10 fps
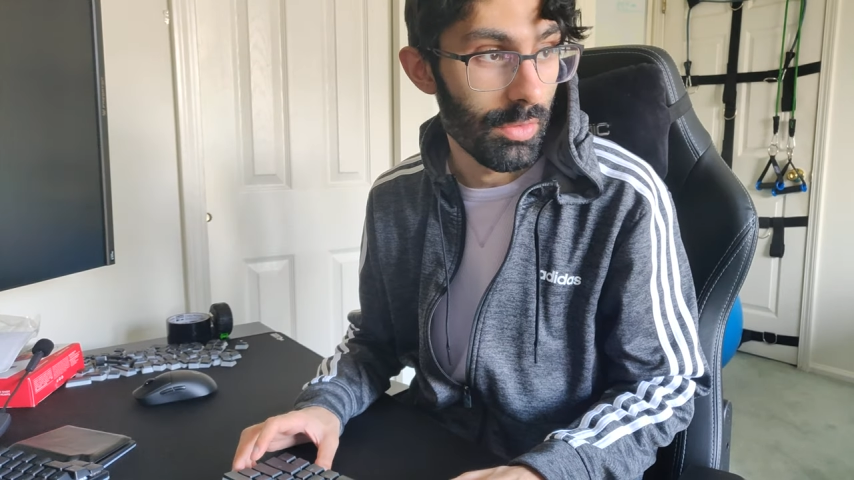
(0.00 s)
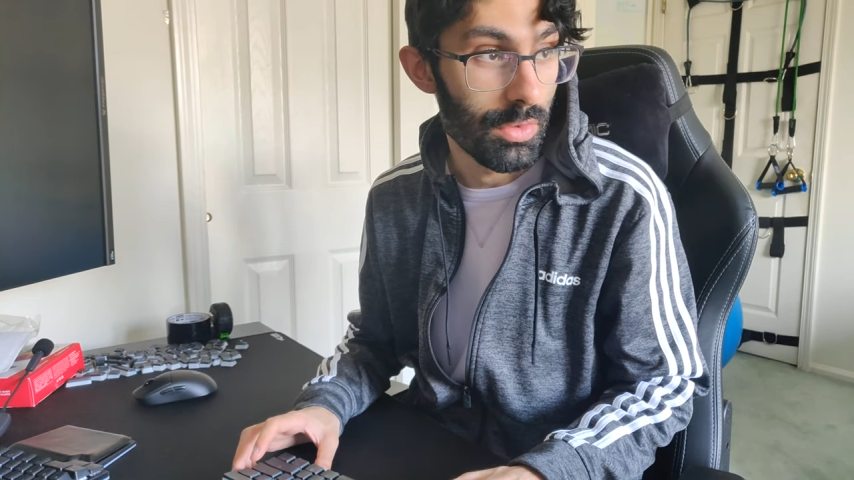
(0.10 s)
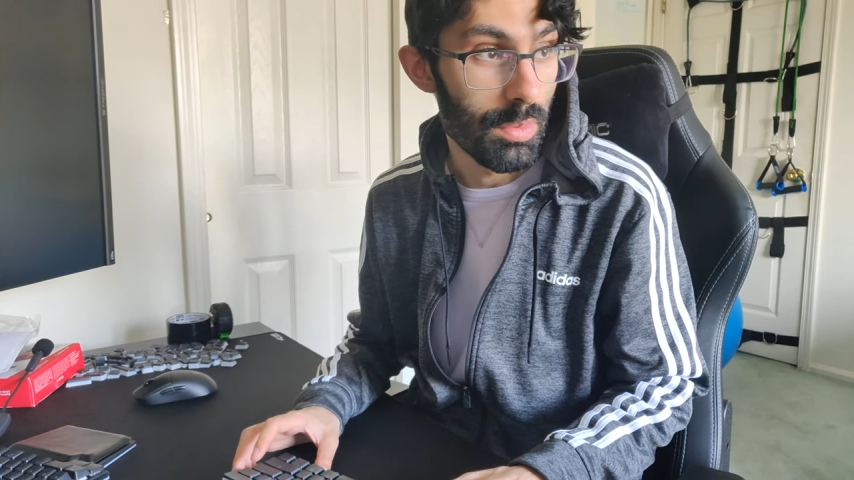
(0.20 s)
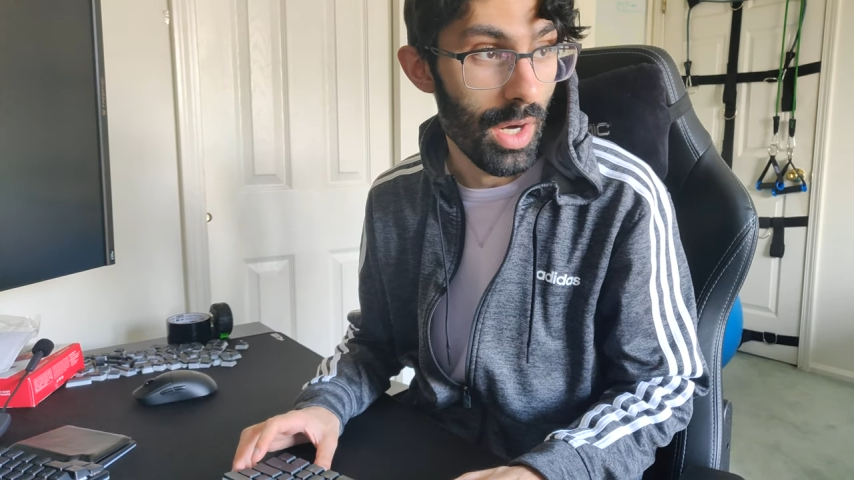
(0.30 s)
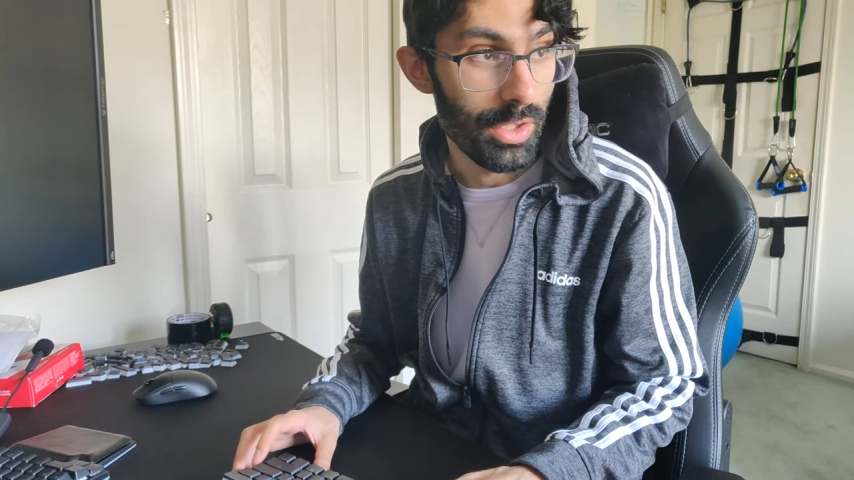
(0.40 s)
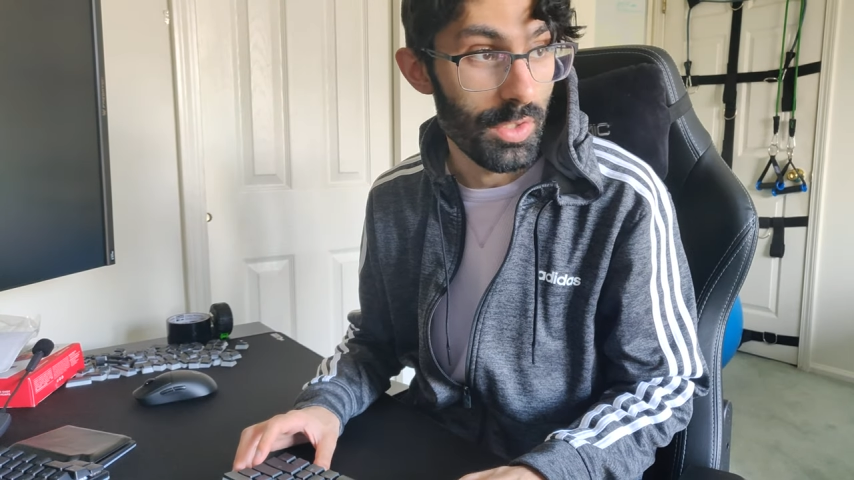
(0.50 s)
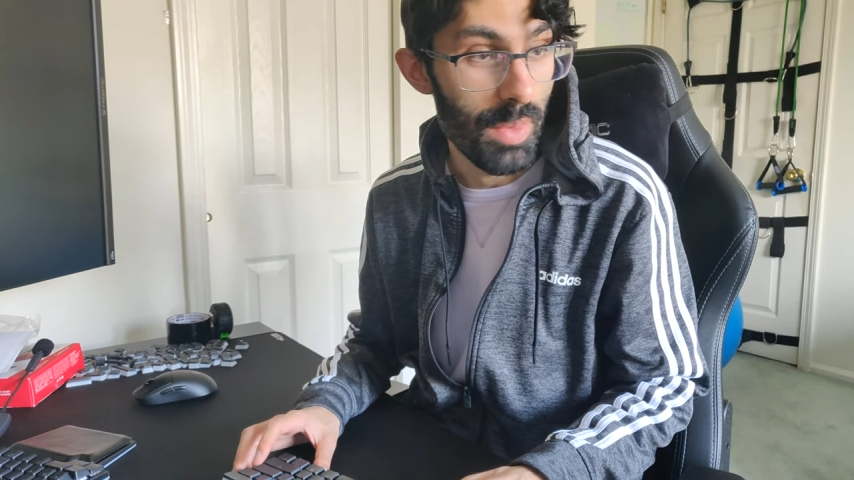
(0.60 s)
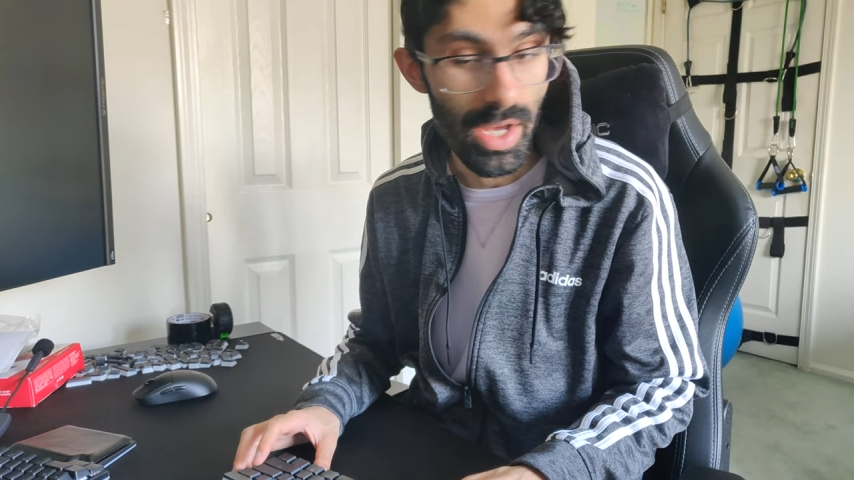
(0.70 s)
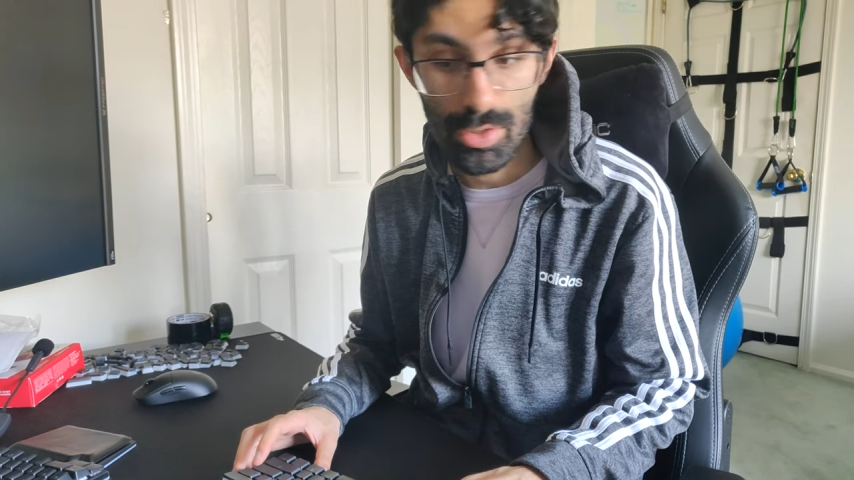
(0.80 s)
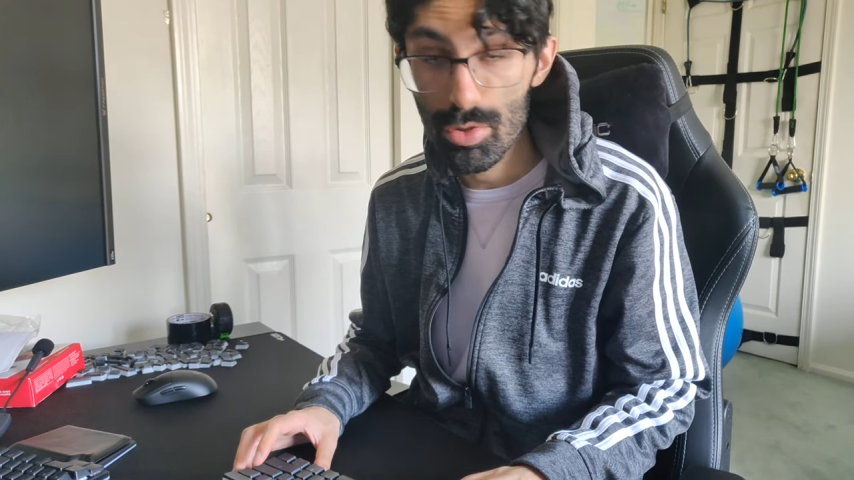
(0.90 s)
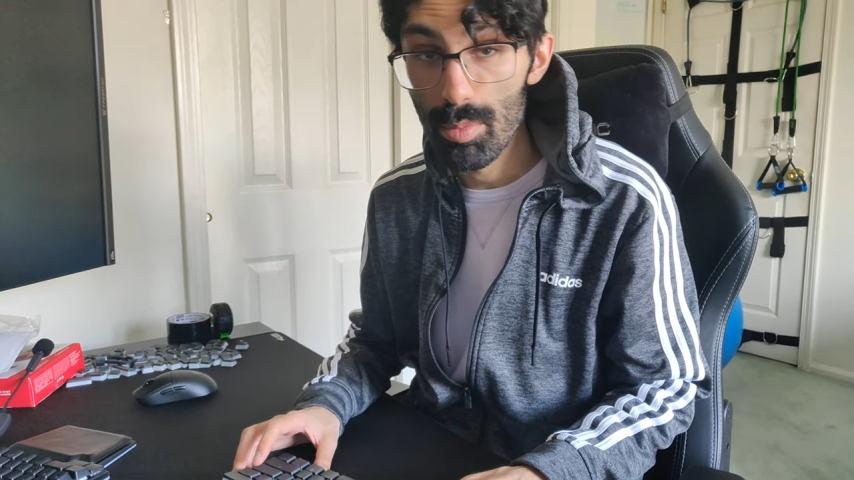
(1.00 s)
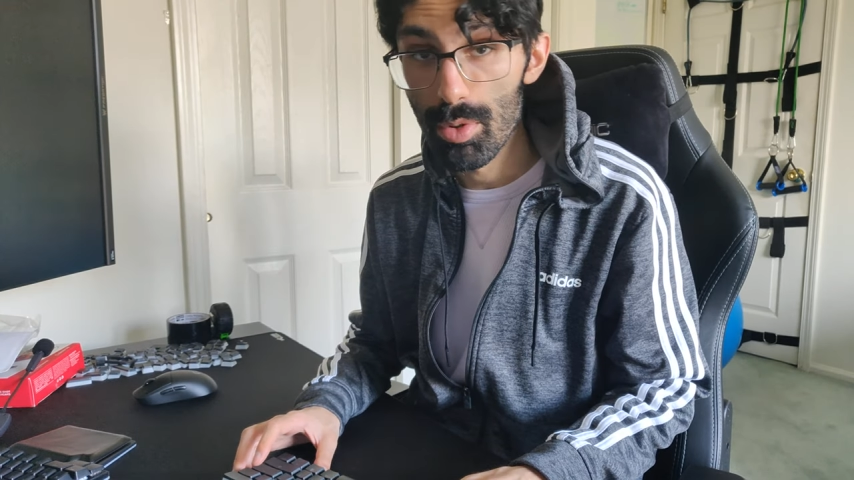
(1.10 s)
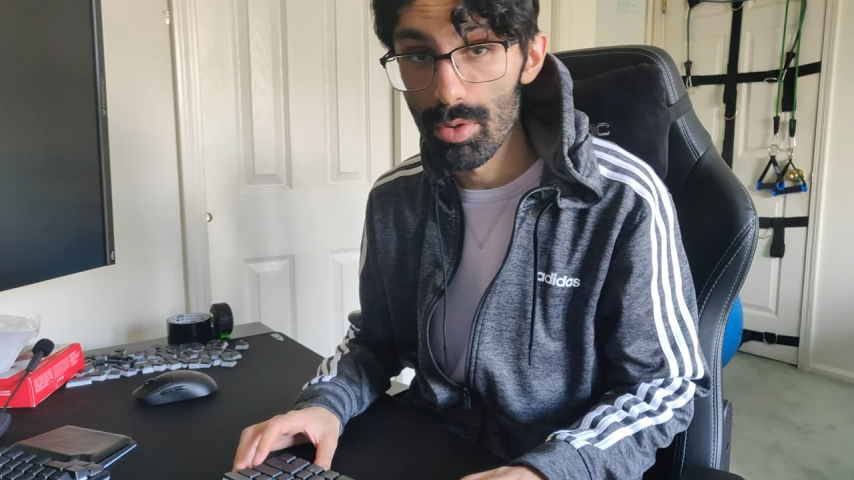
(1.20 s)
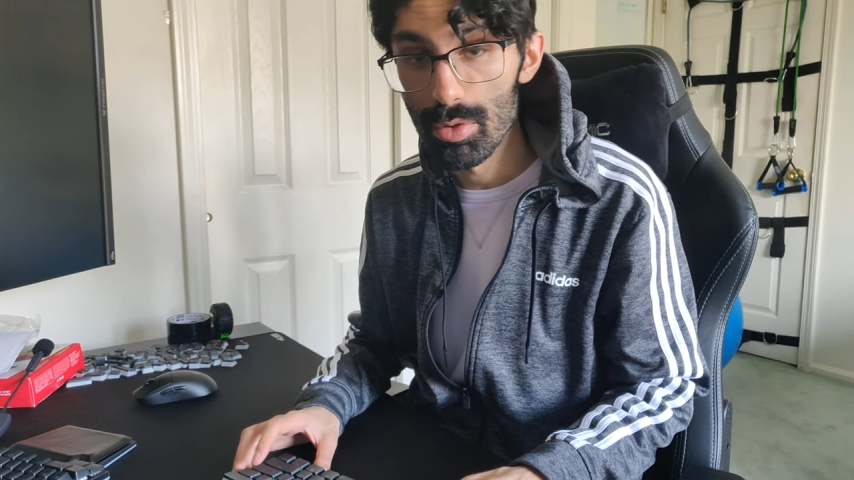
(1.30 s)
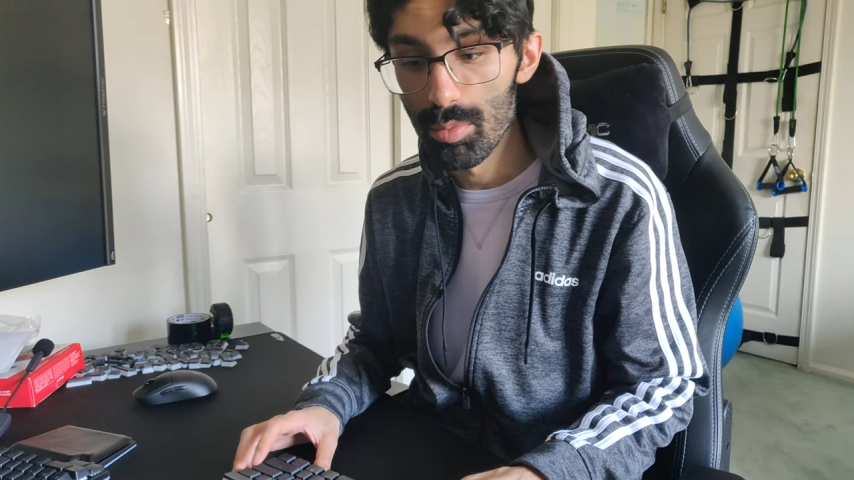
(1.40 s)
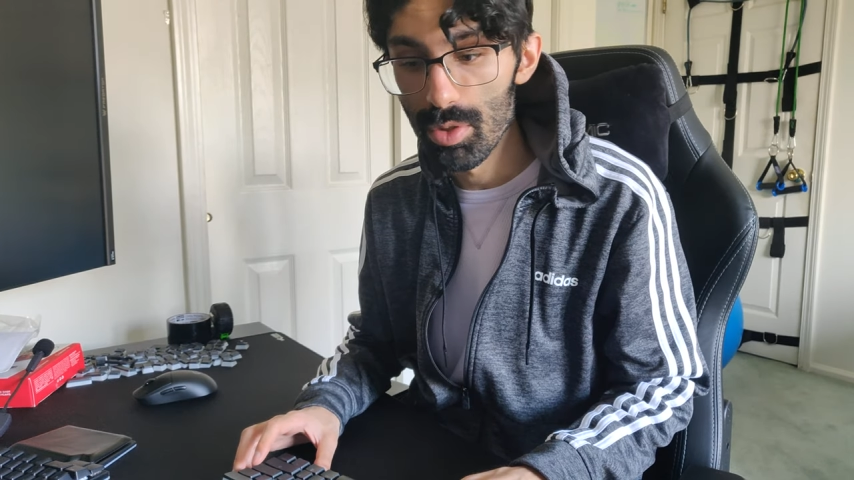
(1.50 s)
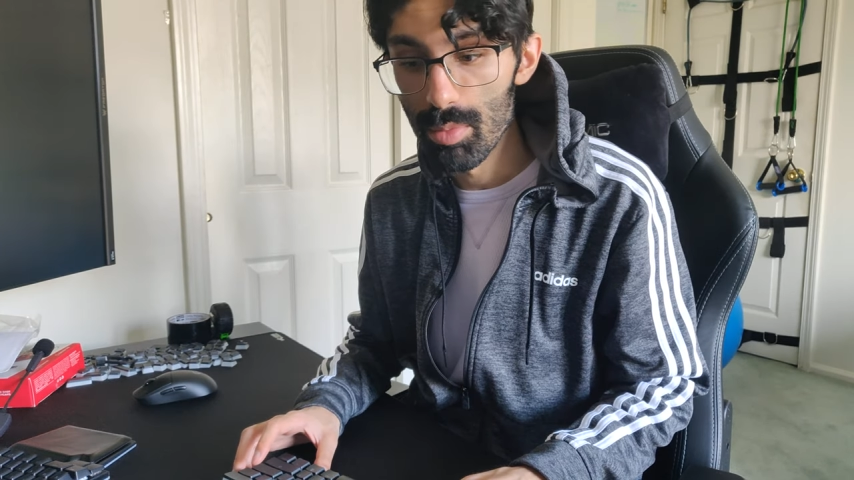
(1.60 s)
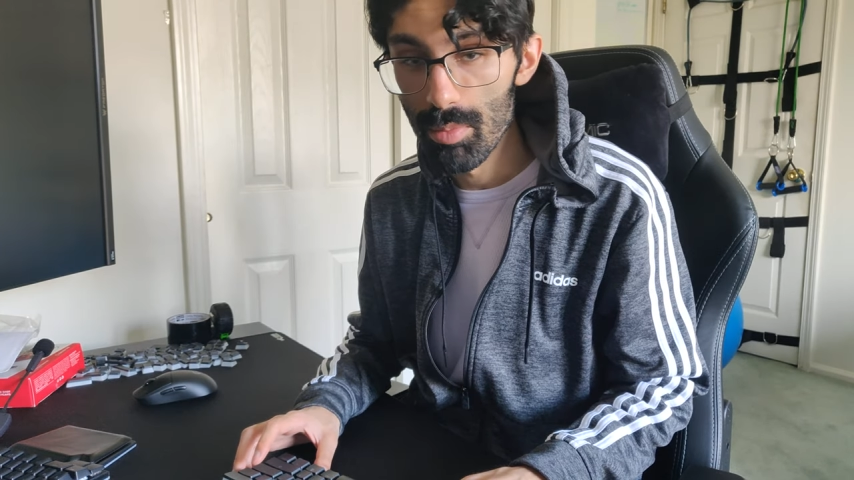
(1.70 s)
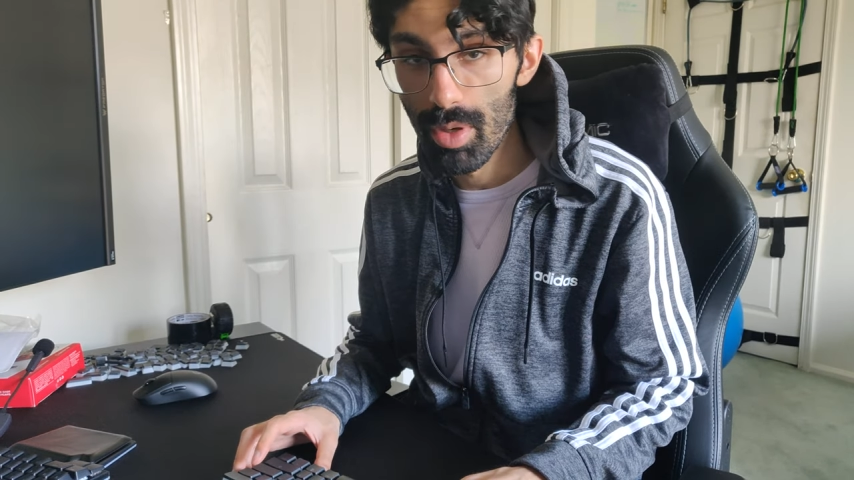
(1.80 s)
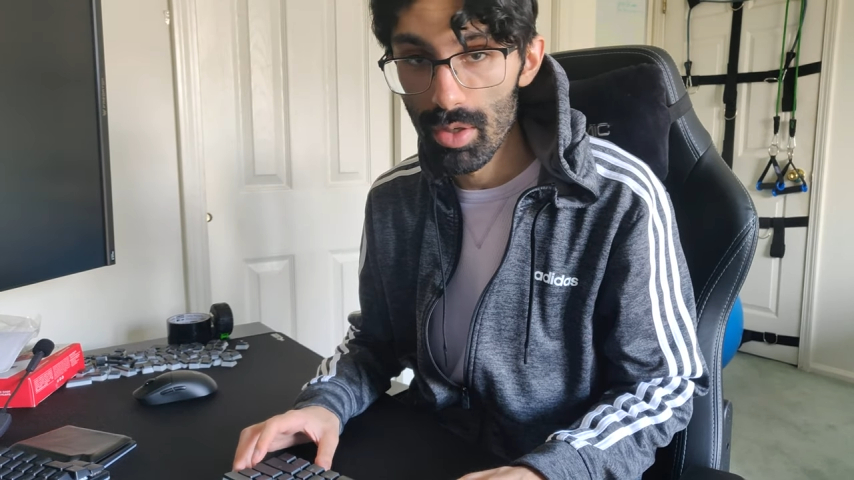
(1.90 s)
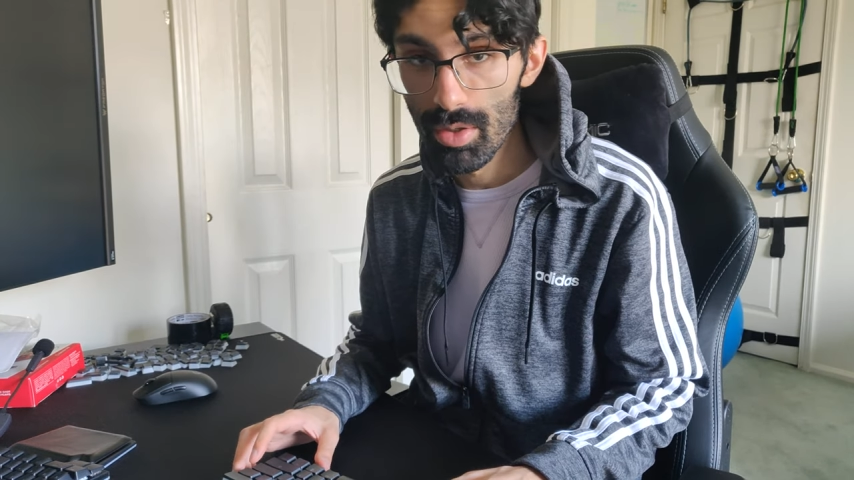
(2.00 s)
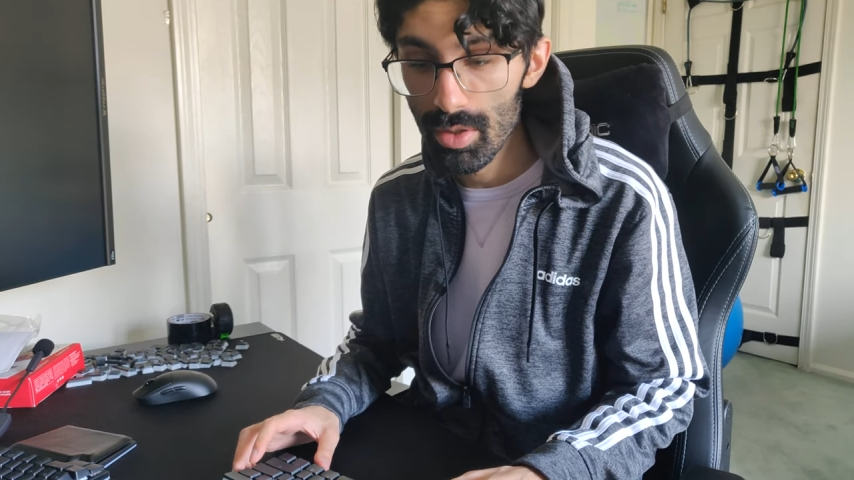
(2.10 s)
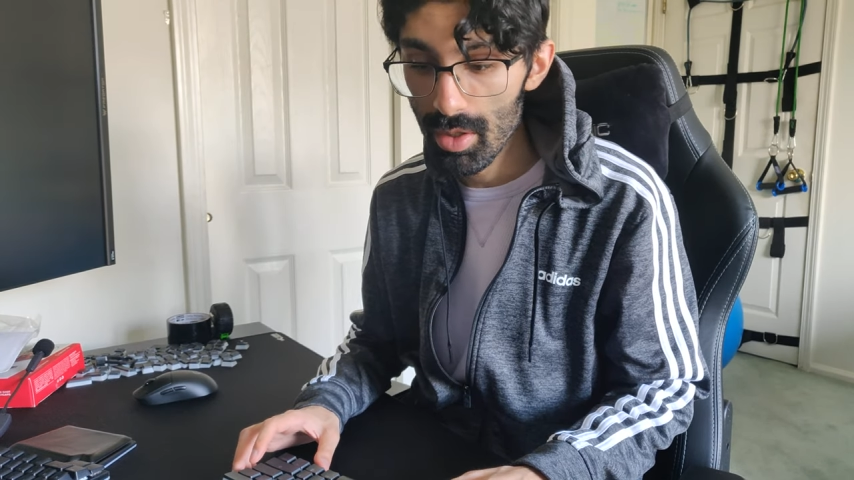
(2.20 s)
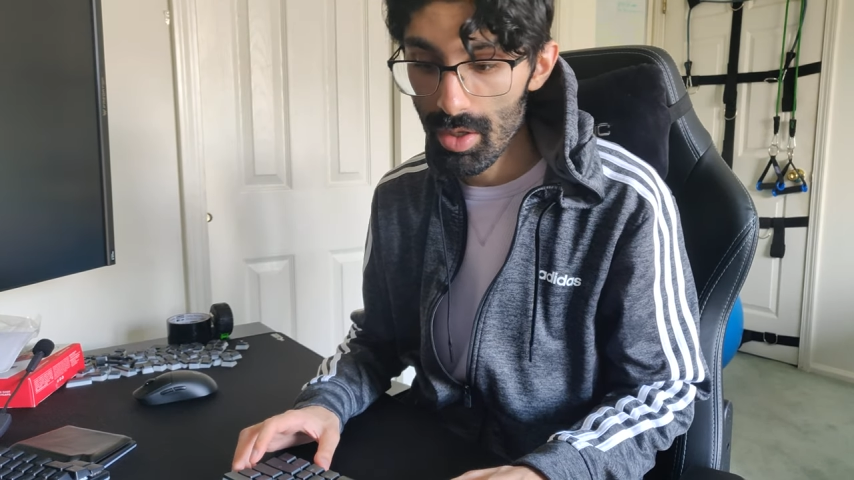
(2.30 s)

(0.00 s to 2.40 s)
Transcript: if you mod your master up all, they'll be a bit better.